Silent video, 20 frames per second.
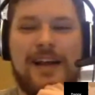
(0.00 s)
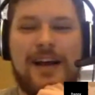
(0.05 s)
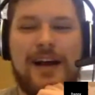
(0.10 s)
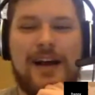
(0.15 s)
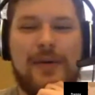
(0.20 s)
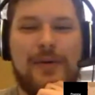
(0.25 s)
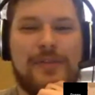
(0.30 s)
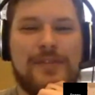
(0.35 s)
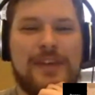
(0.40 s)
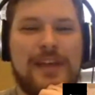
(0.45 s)

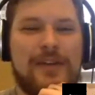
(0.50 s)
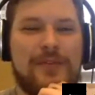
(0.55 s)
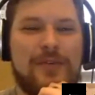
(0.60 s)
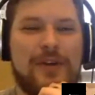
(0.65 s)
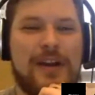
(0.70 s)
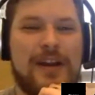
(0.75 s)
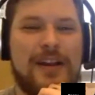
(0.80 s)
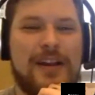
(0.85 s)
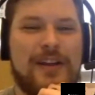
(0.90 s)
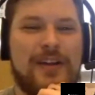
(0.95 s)
I was getting
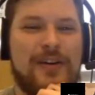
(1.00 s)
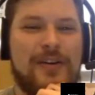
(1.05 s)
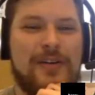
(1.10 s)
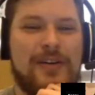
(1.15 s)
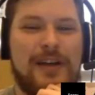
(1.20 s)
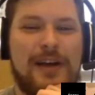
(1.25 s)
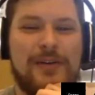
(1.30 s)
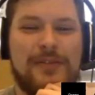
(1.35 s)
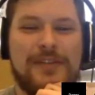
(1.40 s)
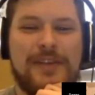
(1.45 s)
ready to go
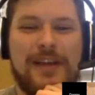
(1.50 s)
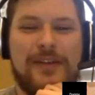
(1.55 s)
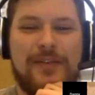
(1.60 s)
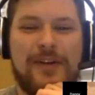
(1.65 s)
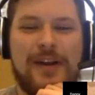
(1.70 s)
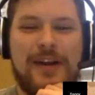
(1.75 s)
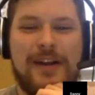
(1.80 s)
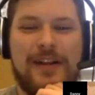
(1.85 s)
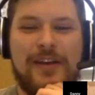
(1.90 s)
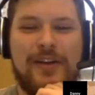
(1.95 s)

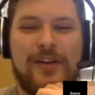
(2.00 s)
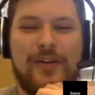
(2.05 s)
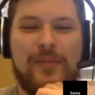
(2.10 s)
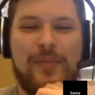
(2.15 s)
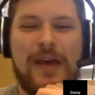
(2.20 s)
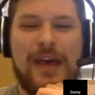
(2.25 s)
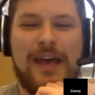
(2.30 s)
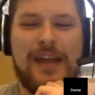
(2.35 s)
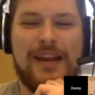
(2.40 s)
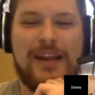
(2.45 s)
to
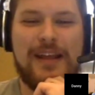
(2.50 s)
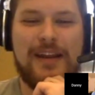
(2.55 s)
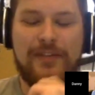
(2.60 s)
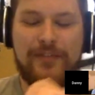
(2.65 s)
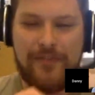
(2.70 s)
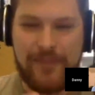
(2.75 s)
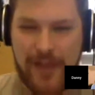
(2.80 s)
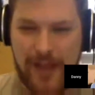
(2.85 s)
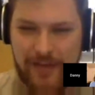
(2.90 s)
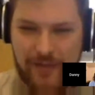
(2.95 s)
bed,
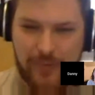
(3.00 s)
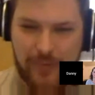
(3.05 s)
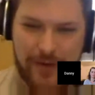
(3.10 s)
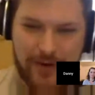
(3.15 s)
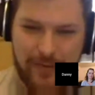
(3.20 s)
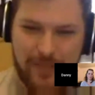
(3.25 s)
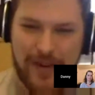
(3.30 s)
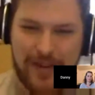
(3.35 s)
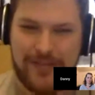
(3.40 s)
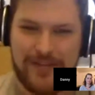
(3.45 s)
and got
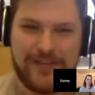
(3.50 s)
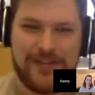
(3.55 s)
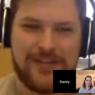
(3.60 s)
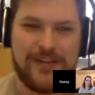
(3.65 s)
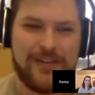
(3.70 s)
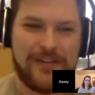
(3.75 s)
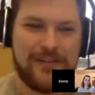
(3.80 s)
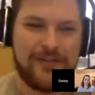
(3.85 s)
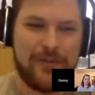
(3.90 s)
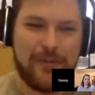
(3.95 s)
Twitter
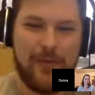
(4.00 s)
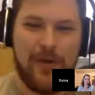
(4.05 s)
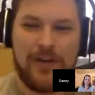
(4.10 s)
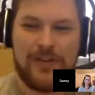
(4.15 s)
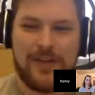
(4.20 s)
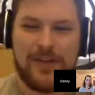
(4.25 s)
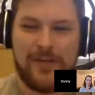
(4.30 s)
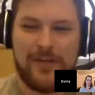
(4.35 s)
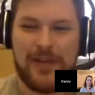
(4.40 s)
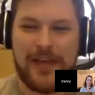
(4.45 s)
messages from
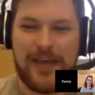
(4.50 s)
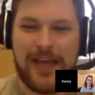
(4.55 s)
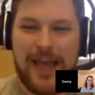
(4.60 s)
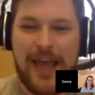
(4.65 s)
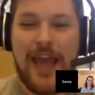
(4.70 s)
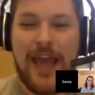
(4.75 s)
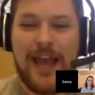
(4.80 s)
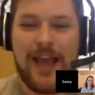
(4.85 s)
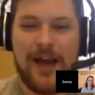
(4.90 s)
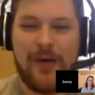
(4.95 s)
Austin be like,
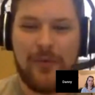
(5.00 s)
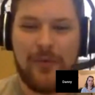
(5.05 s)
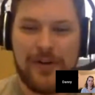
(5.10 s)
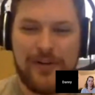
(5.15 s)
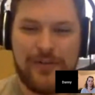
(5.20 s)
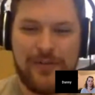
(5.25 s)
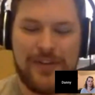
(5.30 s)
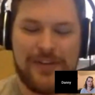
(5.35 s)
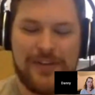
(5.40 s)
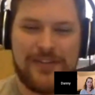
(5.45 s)
"Hey, I want
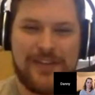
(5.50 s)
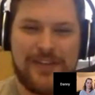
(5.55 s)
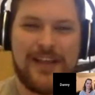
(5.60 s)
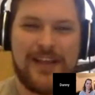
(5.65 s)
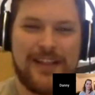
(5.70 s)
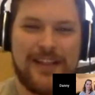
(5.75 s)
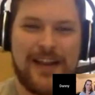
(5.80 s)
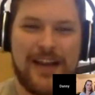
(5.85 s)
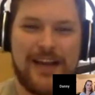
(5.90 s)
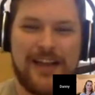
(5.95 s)
to do this
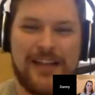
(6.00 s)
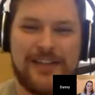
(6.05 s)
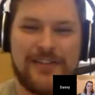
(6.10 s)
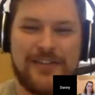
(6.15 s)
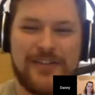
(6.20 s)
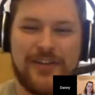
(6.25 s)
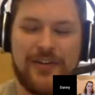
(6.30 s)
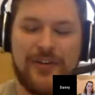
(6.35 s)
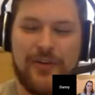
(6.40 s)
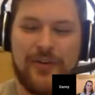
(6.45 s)
thing that I need to
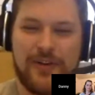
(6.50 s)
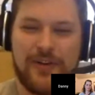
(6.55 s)
show you."